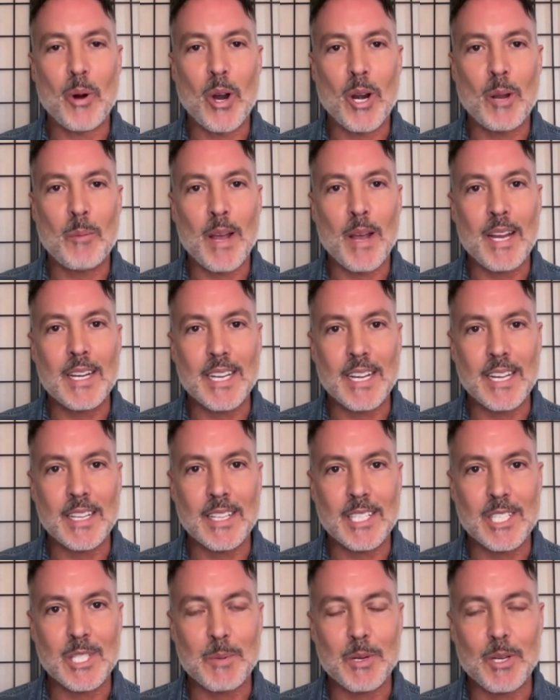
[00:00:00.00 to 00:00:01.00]
part of my
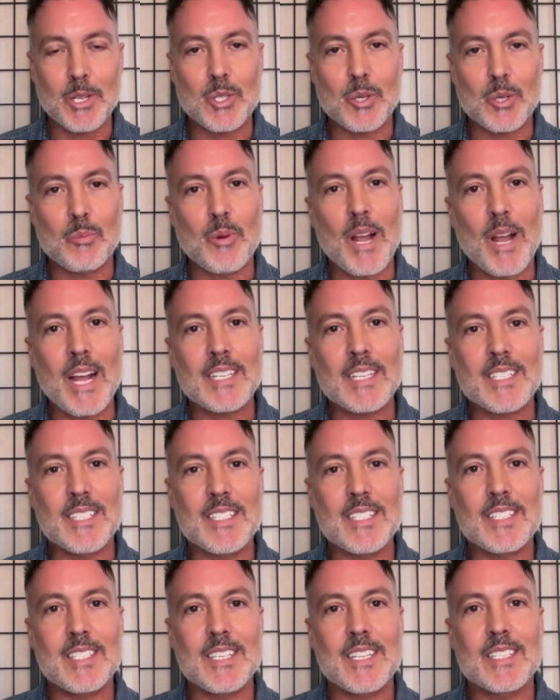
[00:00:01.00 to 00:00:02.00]
daily spiritual
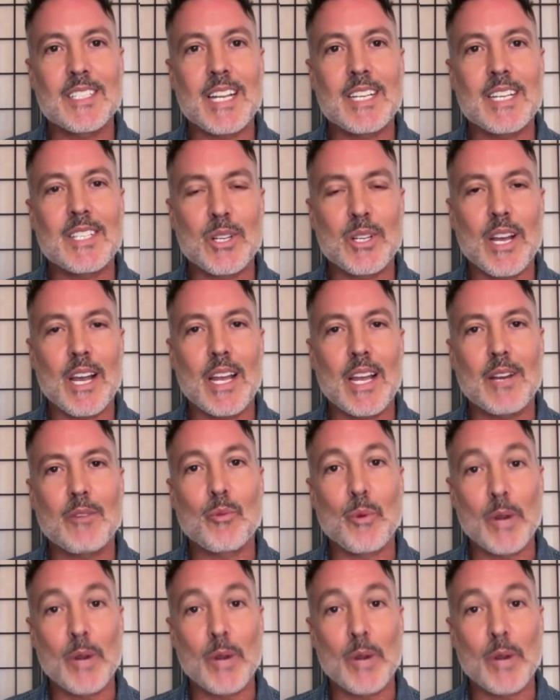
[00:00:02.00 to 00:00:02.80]
practice is I